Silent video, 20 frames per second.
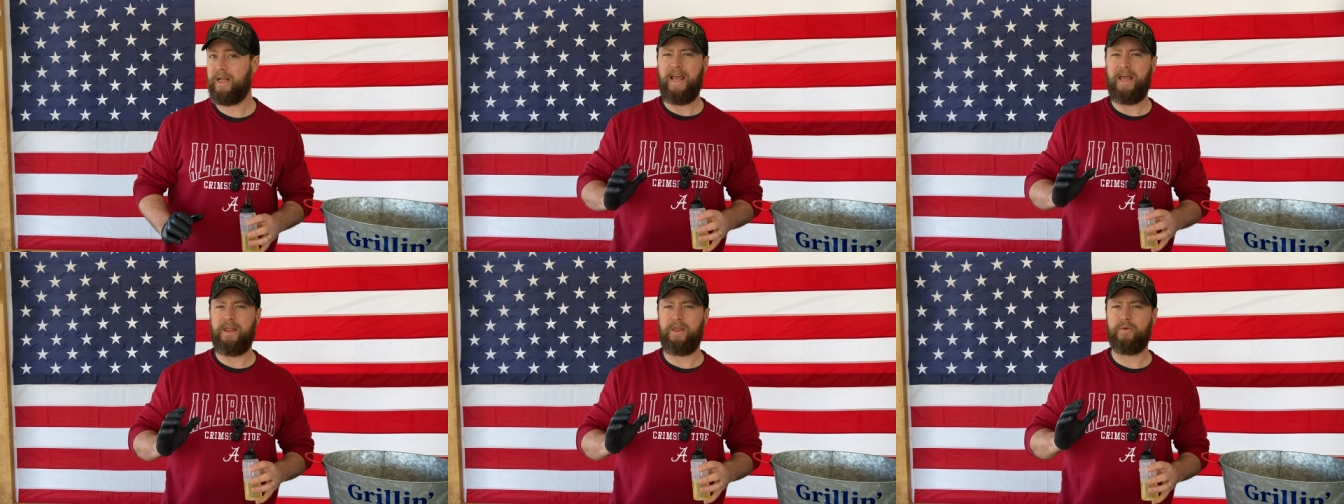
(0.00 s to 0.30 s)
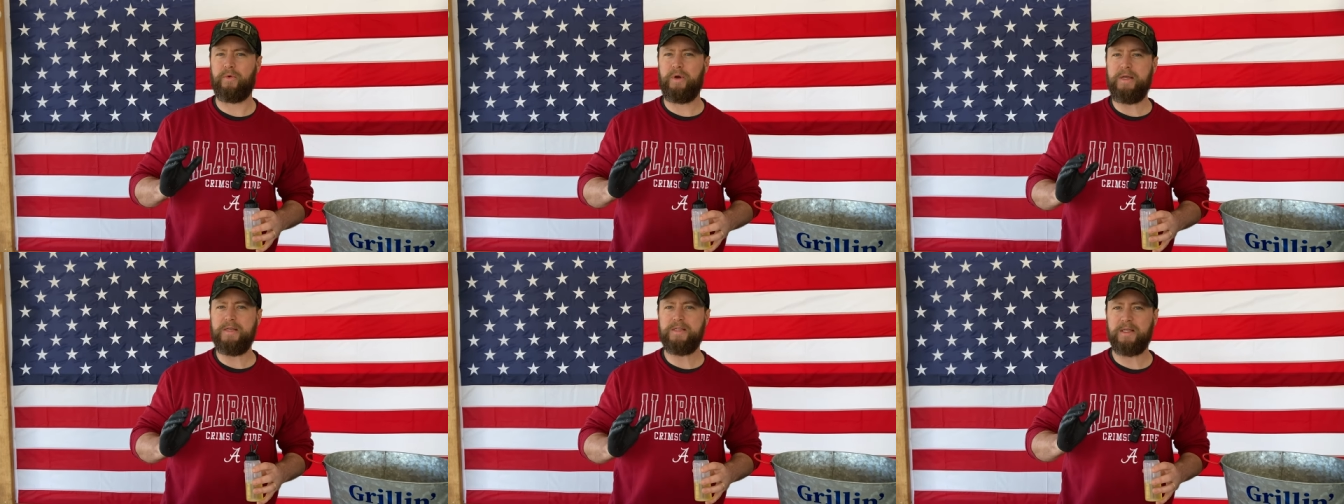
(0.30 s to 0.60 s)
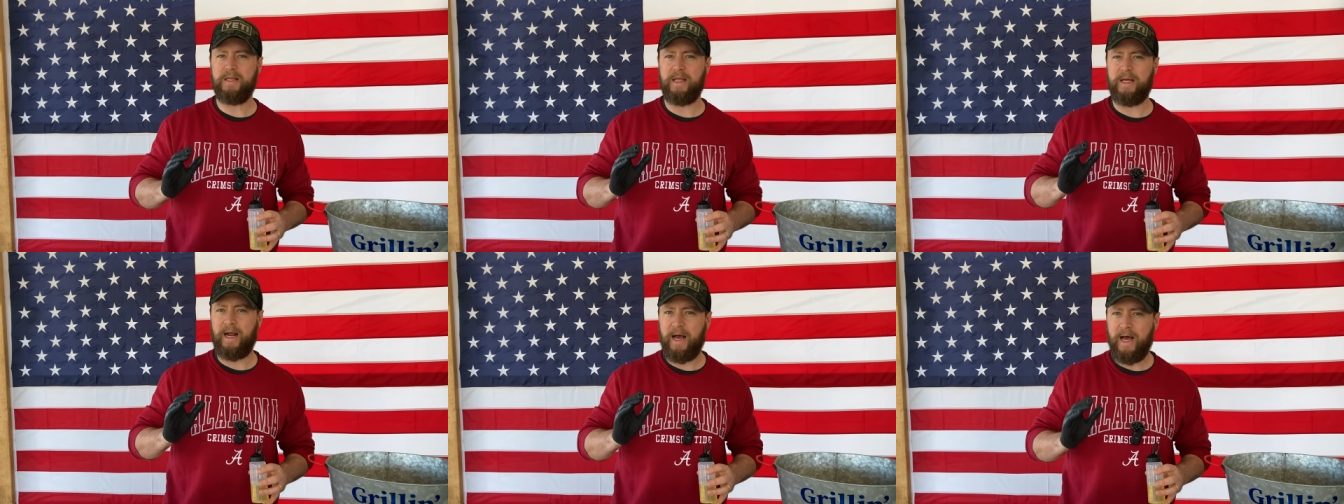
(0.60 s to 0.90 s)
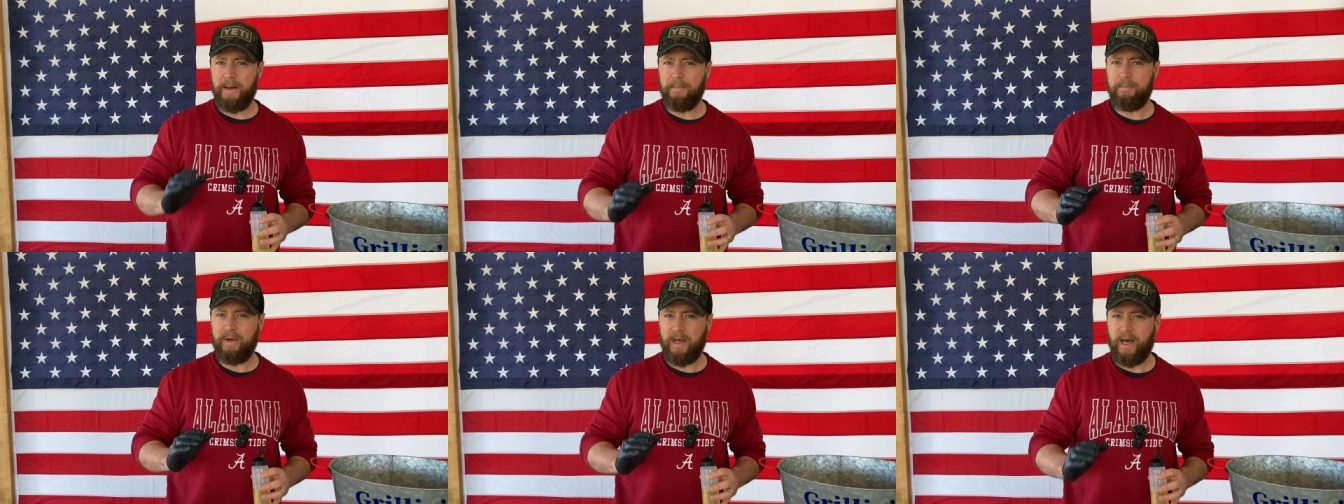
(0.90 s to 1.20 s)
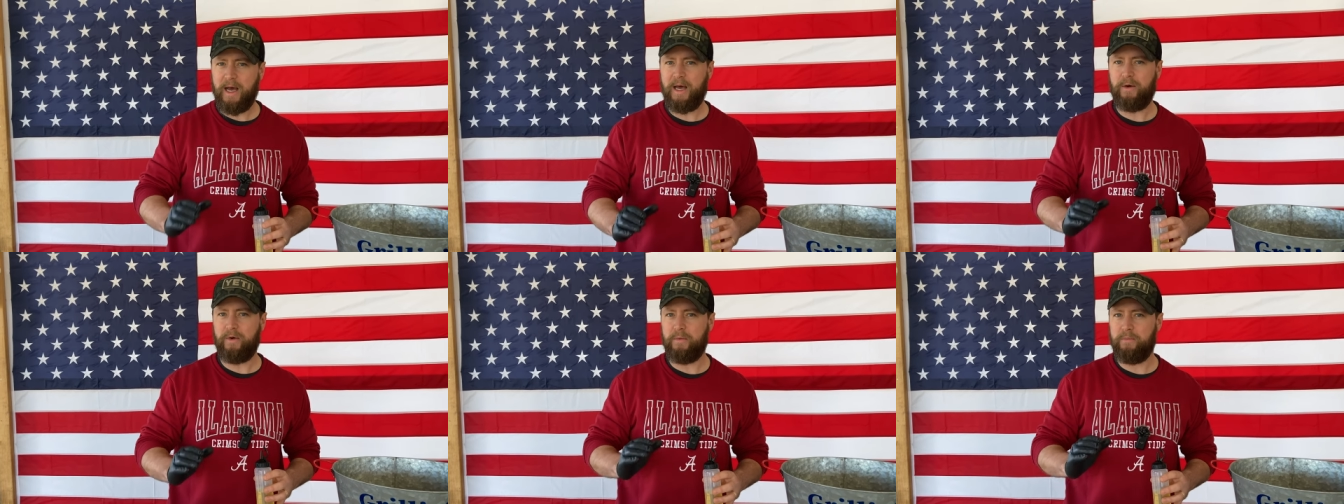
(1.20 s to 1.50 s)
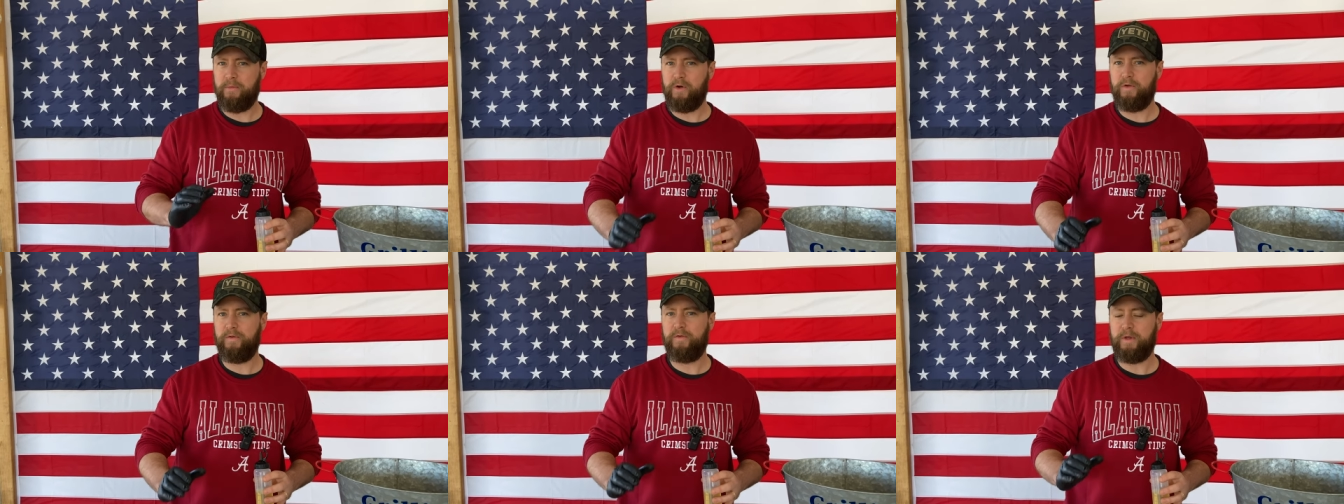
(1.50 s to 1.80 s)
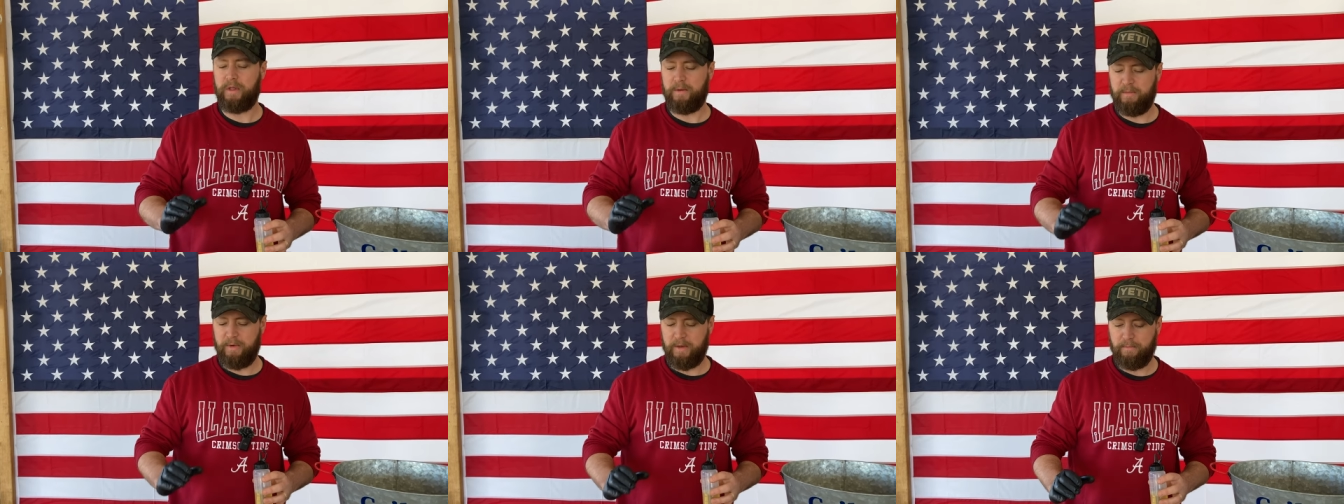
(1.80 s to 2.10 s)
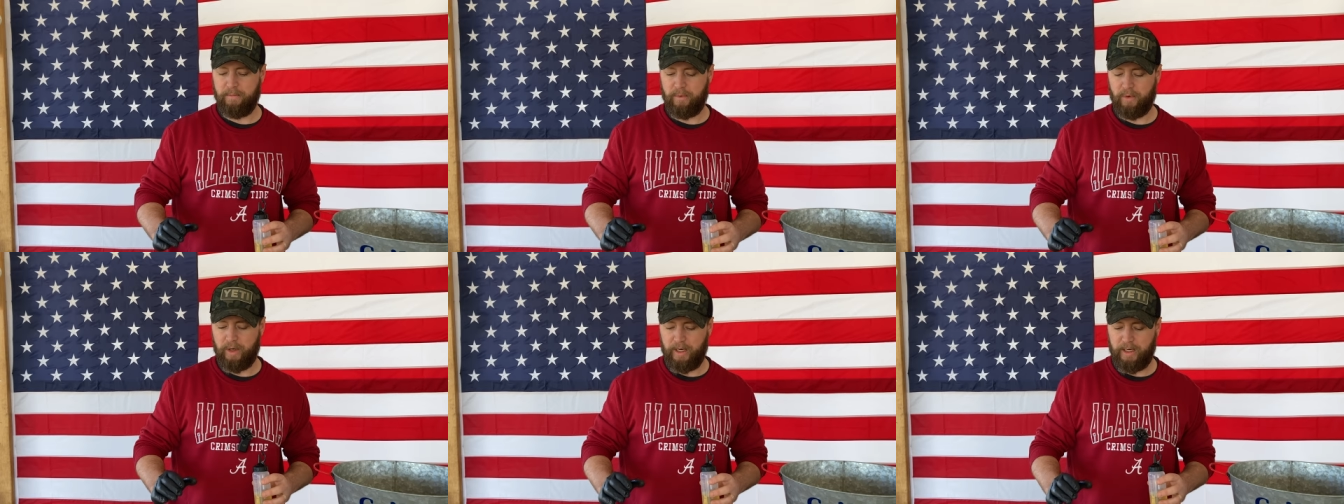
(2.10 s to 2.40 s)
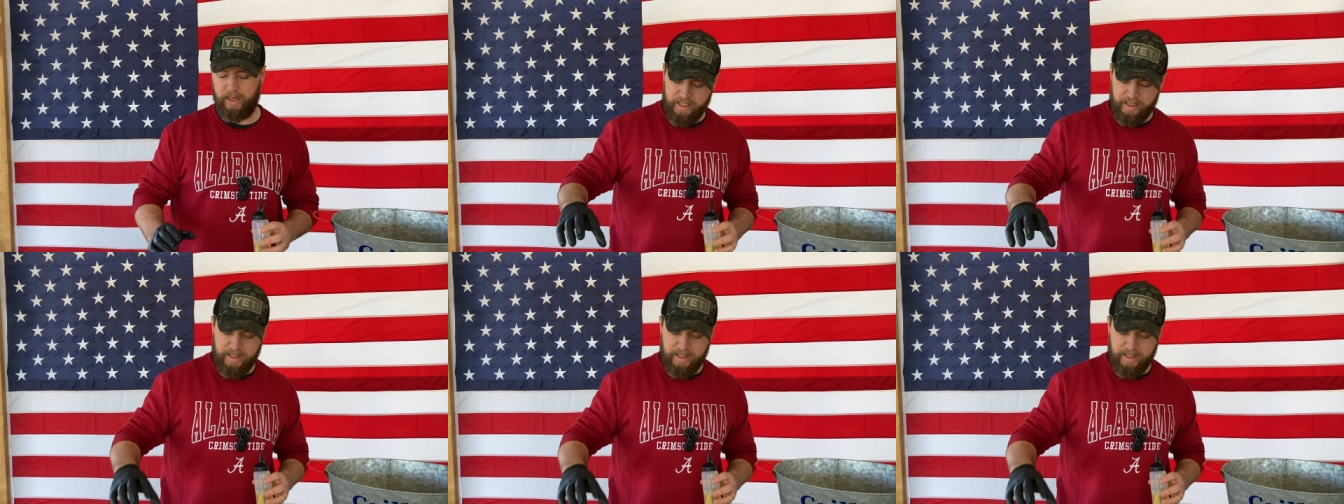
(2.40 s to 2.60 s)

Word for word: And the reason that I'm not removing the membrane,